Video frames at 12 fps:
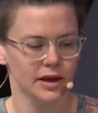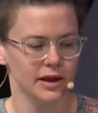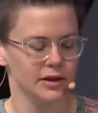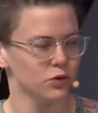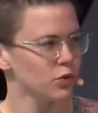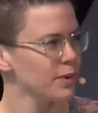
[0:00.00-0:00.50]

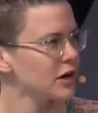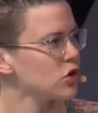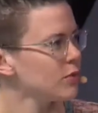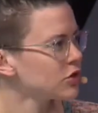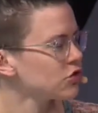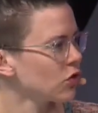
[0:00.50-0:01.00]
Rebecca, you
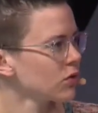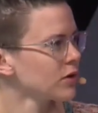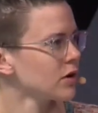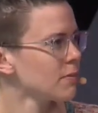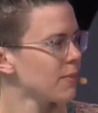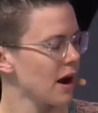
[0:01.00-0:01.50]
mentioned
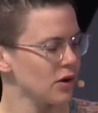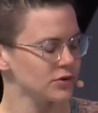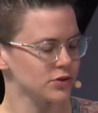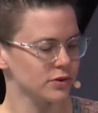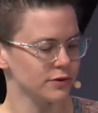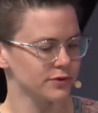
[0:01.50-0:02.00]
earlier about
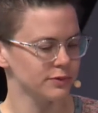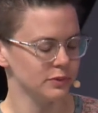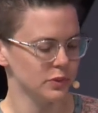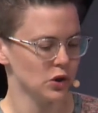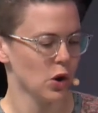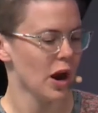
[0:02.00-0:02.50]
sort of,
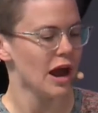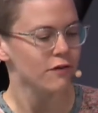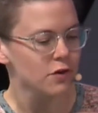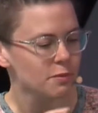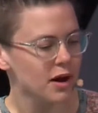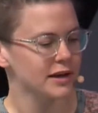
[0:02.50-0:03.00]

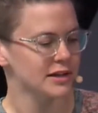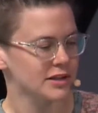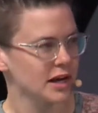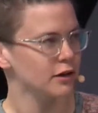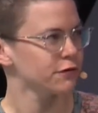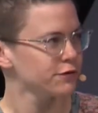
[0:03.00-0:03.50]
everybody is
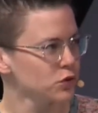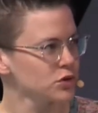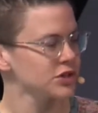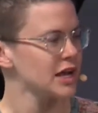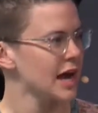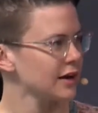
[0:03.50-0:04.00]
kind of full
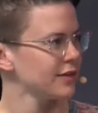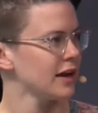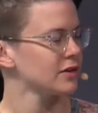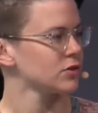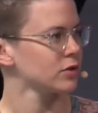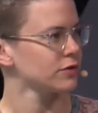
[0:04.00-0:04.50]
stack and
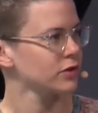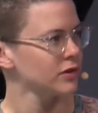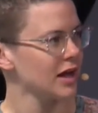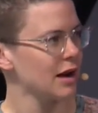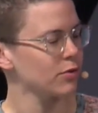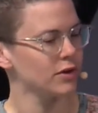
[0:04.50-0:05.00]
that sort of
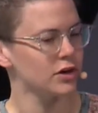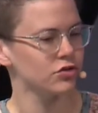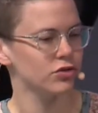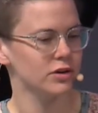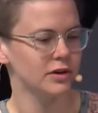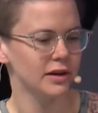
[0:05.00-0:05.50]

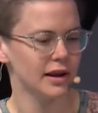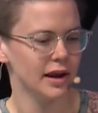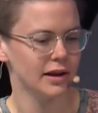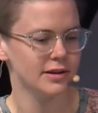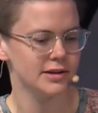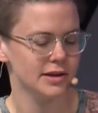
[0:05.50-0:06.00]
collaboration.
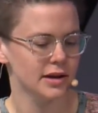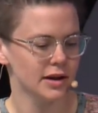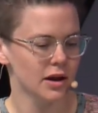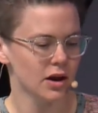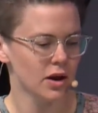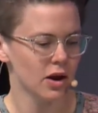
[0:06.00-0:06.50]
And
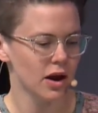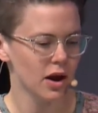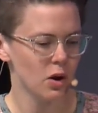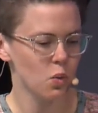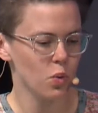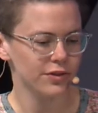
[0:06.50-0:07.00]

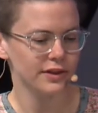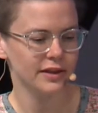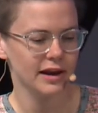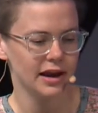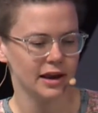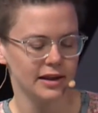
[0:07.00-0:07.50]
one thing
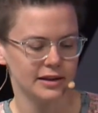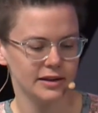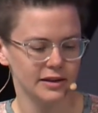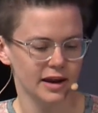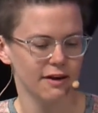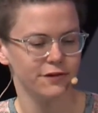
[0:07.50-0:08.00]
that
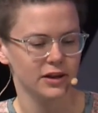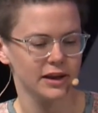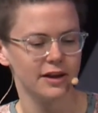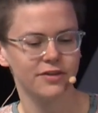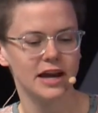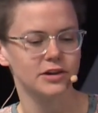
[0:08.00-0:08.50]
I feel
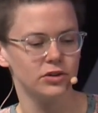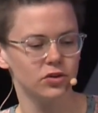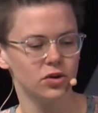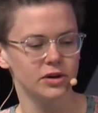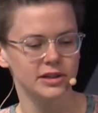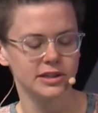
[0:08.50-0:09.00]
like I've had to
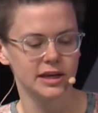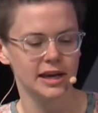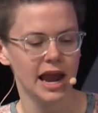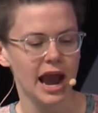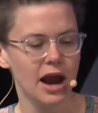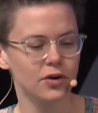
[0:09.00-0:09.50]
learn is
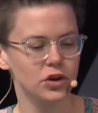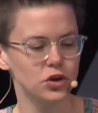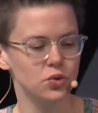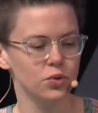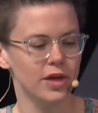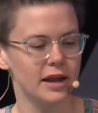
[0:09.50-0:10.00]
how do
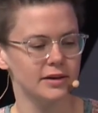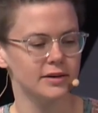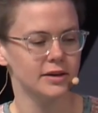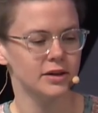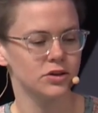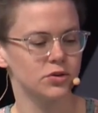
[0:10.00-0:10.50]
you
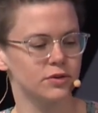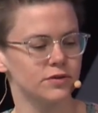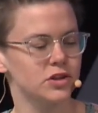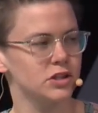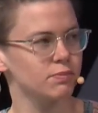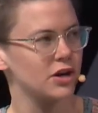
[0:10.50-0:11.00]
then sort of
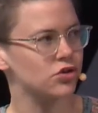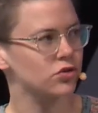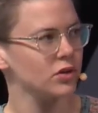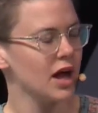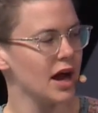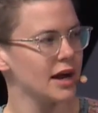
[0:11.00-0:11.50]

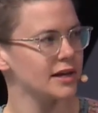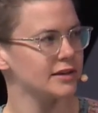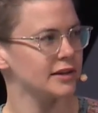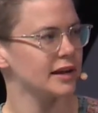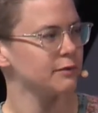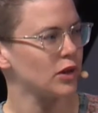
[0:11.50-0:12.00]
specialize,
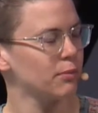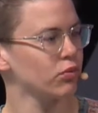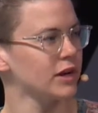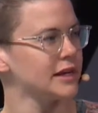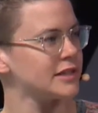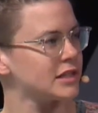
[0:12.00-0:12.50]

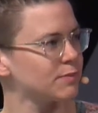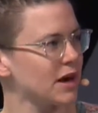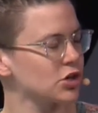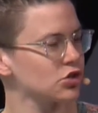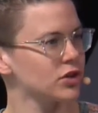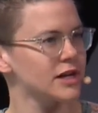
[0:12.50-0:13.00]
bring in
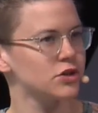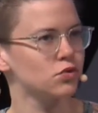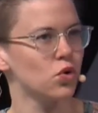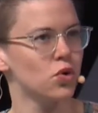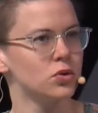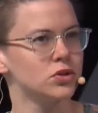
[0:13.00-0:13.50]
specialized
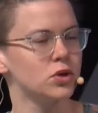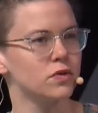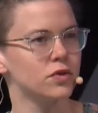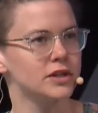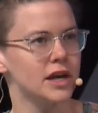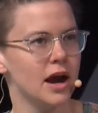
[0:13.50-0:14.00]
roles
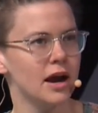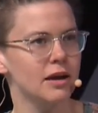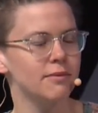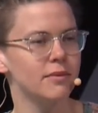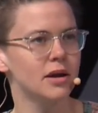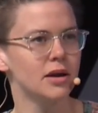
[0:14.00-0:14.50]
over
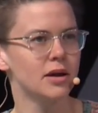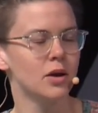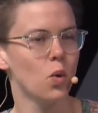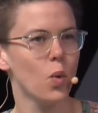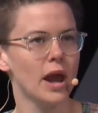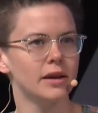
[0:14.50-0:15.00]
time
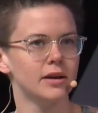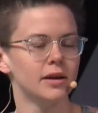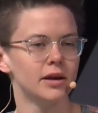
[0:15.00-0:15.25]
when